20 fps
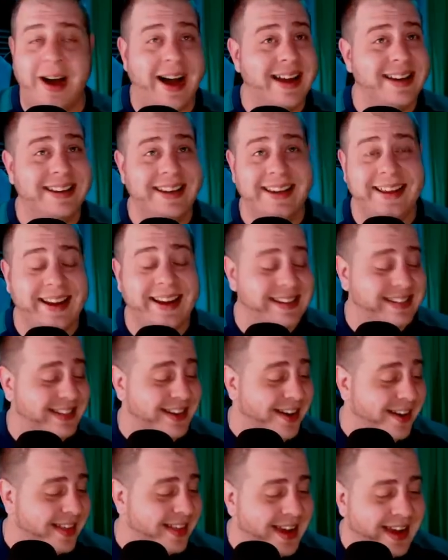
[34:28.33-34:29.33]
I did. I
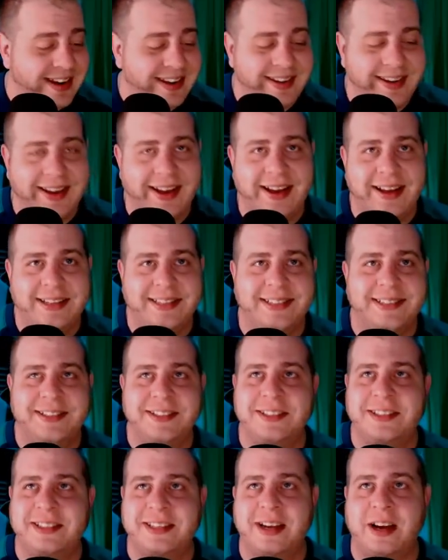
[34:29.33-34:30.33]
saw that, you guys. It's
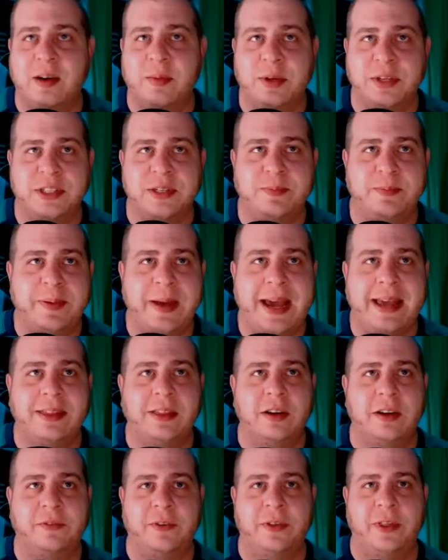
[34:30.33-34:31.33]
just terrible. It's a bad
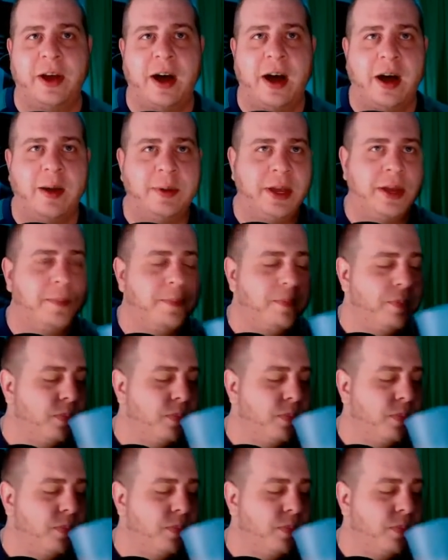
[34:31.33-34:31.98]
look for the hobby.